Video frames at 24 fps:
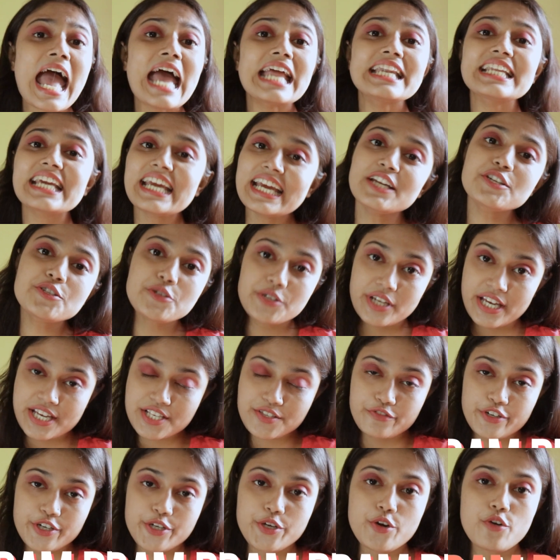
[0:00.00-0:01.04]
And in
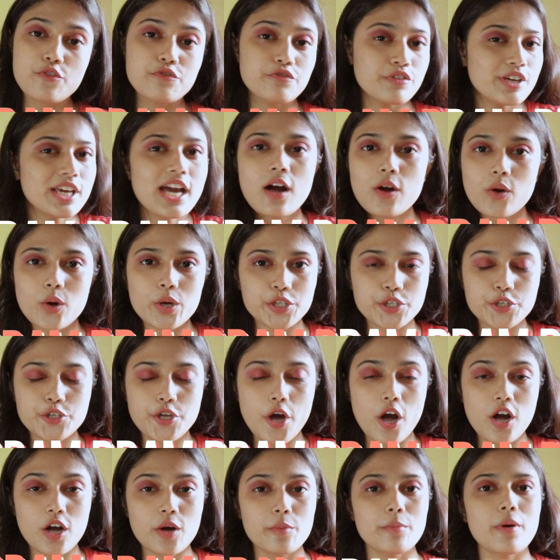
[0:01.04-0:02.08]
today's video we are going to
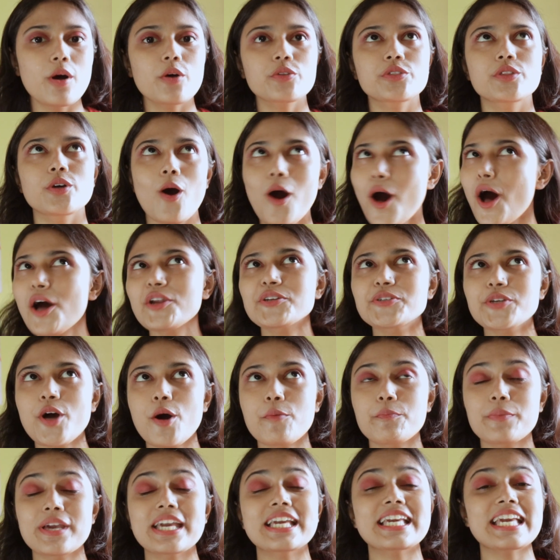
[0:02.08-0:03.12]
talk about the hot
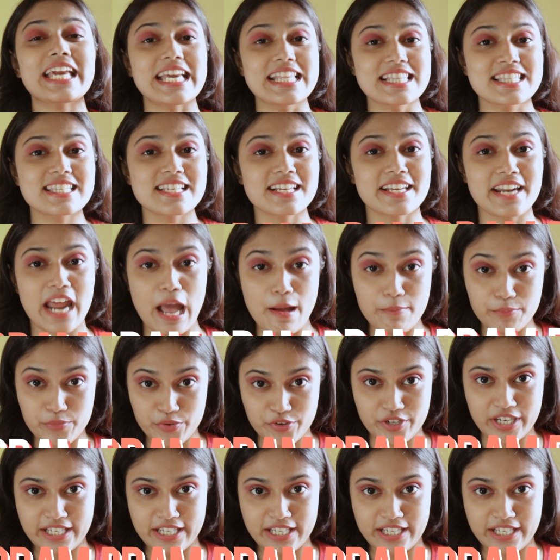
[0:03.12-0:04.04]
topic, Instagram